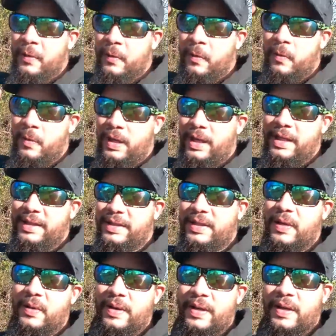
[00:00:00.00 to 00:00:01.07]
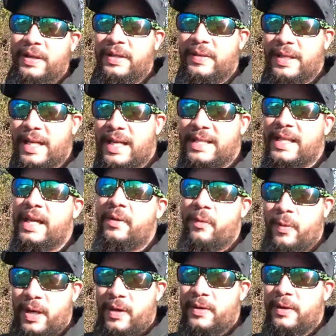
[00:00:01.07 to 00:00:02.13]
What is going on, you guys, and
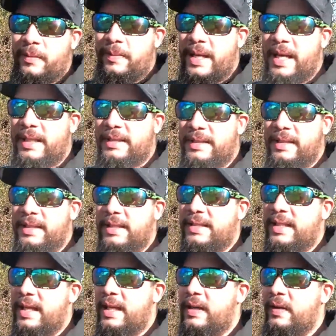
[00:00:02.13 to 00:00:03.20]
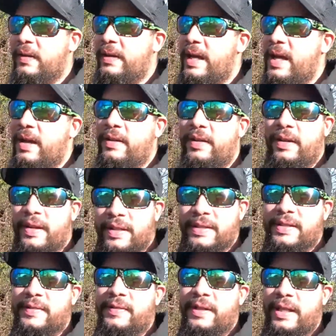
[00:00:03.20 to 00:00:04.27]
welcome back to the channel. Now in
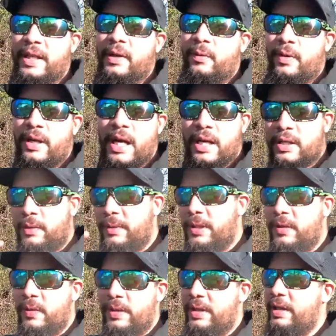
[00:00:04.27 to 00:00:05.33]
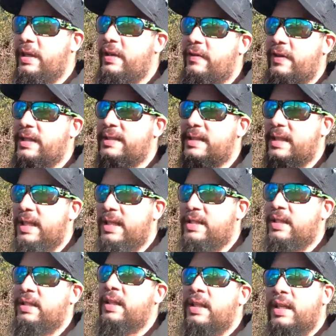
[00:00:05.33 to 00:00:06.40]
this video we're not going to be doing any
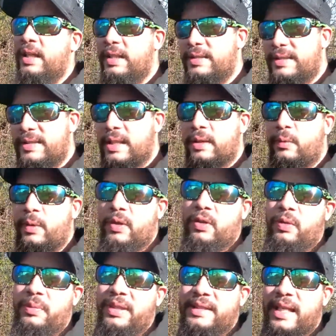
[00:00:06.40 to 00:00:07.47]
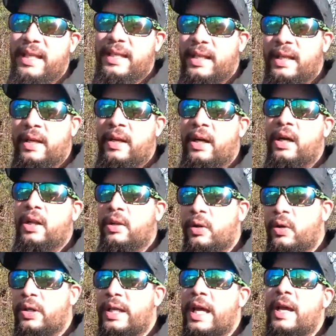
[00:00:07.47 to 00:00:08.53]
investigation. Instead, we're going to be taking a
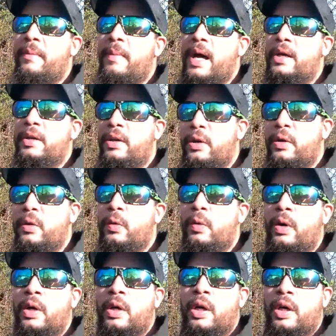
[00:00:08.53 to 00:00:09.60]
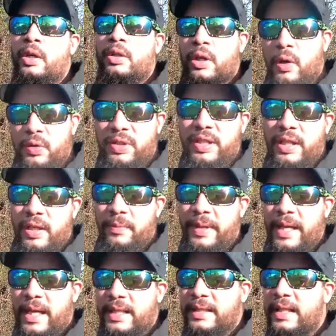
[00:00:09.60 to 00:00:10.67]
look at my new ghost gear
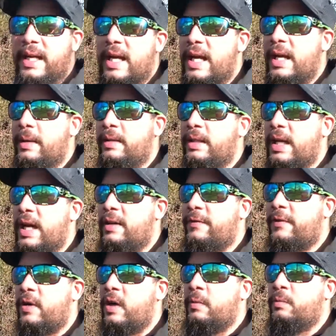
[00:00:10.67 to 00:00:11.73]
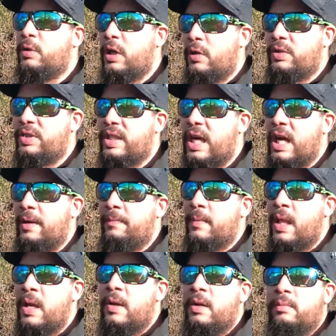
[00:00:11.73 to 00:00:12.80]
bag that I got from Ghost Stop.
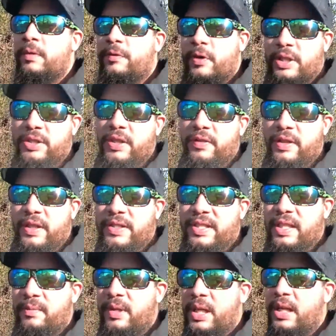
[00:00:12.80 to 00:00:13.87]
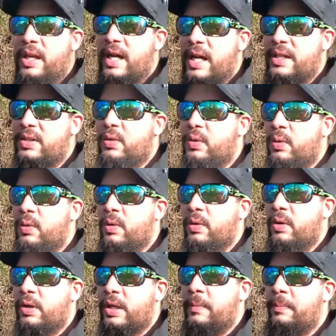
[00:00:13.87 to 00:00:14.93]
My friends over there sent me a nice cool
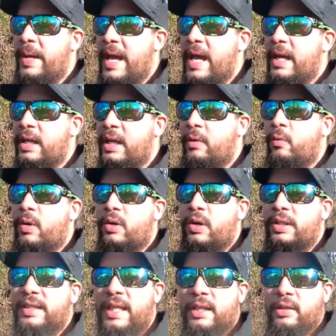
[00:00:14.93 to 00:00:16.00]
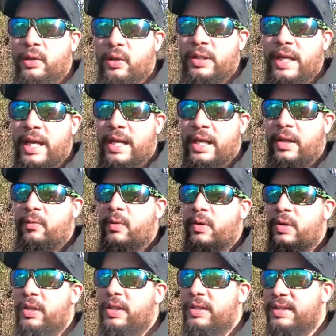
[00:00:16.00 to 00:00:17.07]
looking pack, and we're going to take a look at it and we're
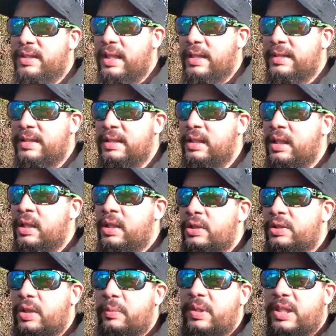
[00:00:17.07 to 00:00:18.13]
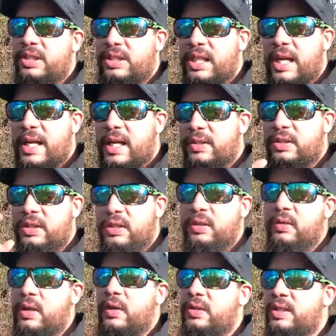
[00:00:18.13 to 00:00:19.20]
going to discuss it. So a big shout out to
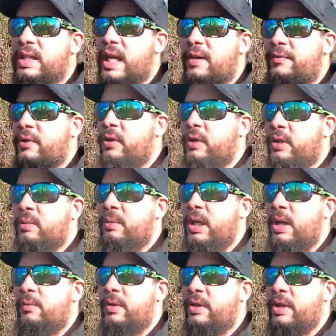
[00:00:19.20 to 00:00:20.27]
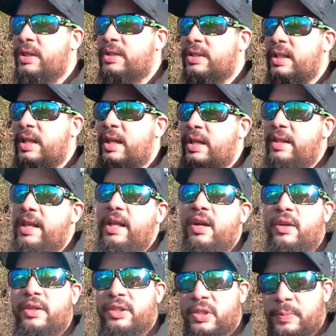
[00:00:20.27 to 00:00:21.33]
you, Ghost Stop, for hooking me up with this, and they are
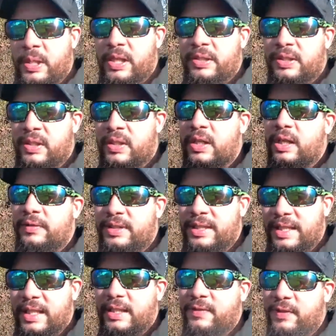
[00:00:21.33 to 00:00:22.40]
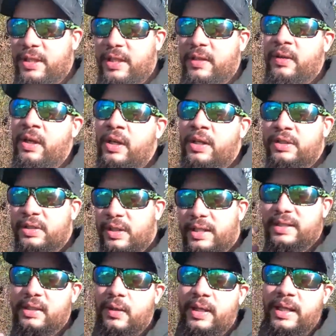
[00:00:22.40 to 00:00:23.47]
the sponsor of today's video. So
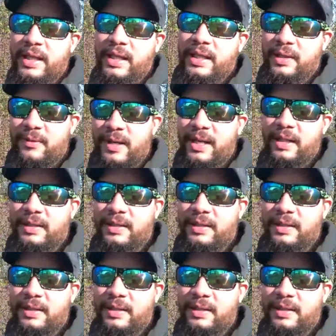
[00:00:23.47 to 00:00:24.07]
let's go ahead and get right